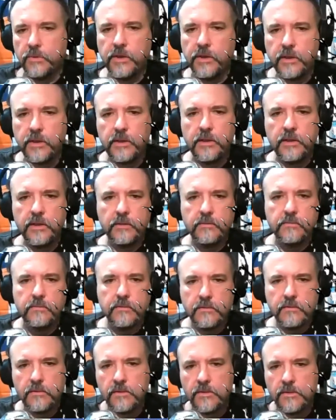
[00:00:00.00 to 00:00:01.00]
bring no. in
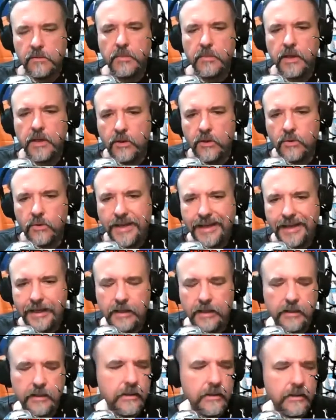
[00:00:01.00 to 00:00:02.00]
somebody who
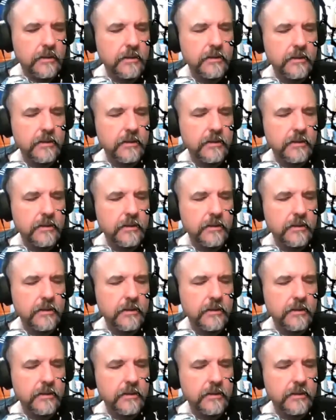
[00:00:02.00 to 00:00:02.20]
can.